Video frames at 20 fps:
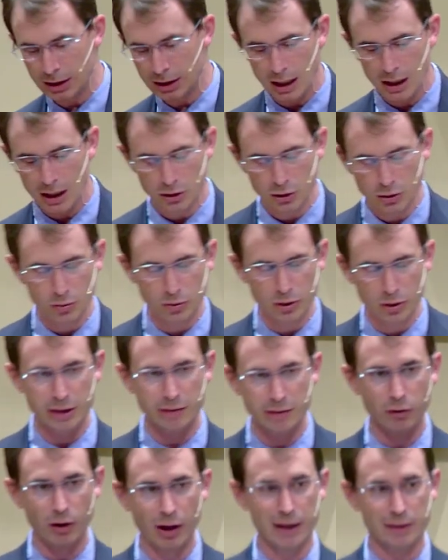yet you
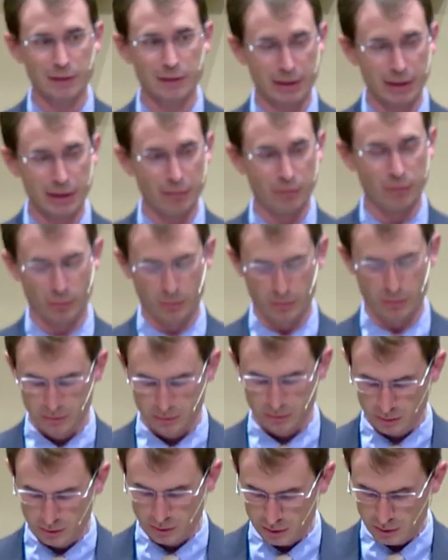live like the devil.
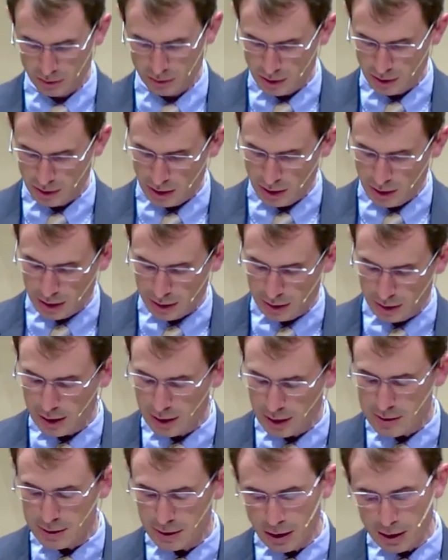
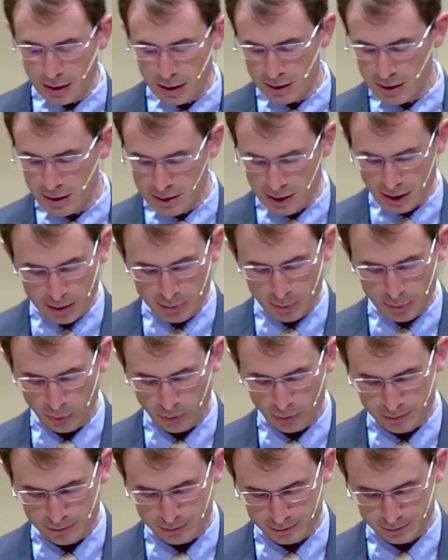That is not a disciple.
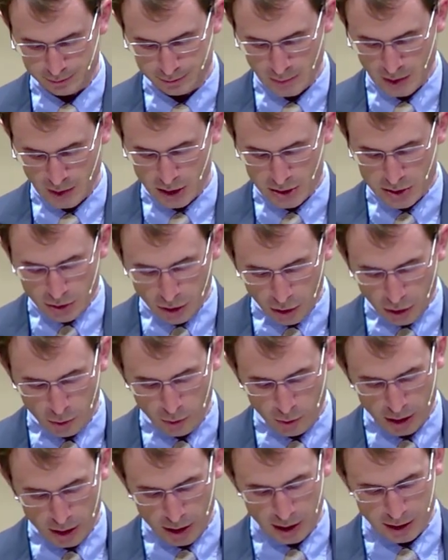
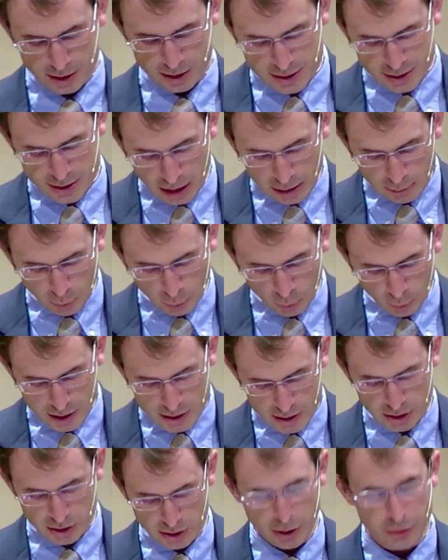So, a disciple
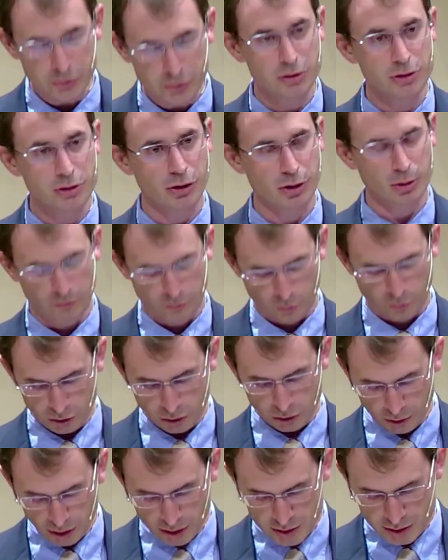is another term for a
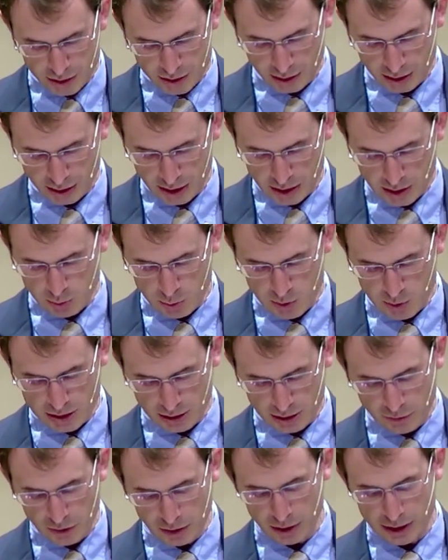Christian.
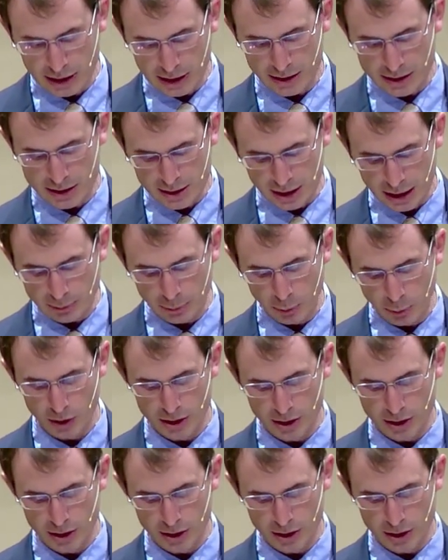Specifically, a disciple